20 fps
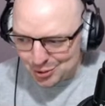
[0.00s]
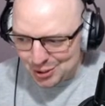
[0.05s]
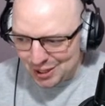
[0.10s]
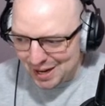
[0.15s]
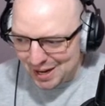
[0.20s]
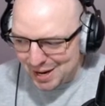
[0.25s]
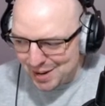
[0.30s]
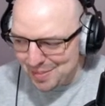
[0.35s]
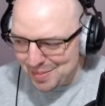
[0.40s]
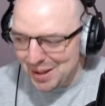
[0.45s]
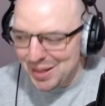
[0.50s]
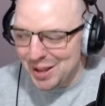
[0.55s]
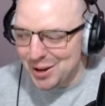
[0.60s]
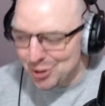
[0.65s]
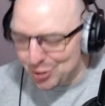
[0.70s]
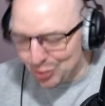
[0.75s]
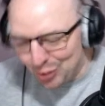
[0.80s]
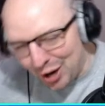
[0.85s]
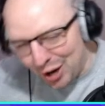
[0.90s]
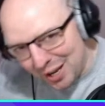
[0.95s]
team and then
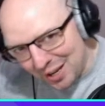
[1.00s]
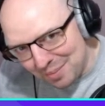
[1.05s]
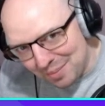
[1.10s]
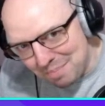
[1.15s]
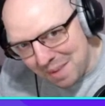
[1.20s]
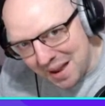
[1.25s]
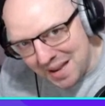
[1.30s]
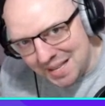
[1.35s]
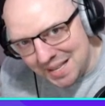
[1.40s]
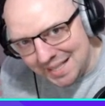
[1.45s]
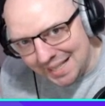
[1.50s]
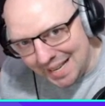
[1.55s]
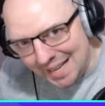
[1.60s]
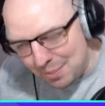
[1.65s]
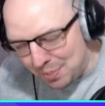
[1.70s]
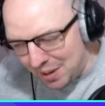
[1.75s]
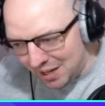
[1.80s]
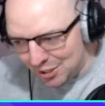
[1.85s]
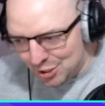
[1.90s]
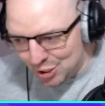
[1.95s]
try and mentally
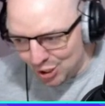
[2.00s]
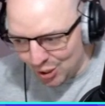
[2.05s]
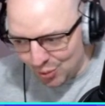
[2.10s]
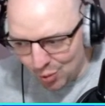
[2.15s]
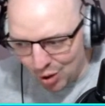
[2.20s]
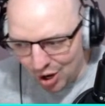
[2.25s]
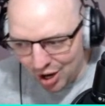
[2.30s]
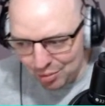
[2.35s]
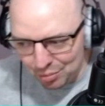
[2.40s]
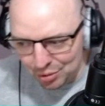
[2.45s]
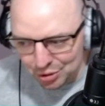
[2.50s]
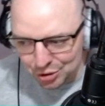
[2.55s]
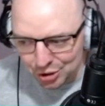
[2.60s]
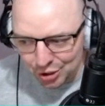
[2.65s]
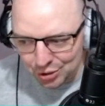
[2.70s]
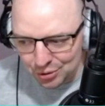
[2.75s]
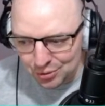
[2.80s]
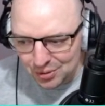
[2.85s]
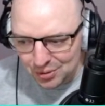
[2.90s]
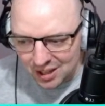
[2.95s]
picture what I would
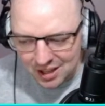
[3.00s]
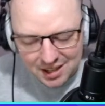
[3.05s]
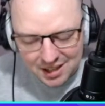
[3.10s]
do.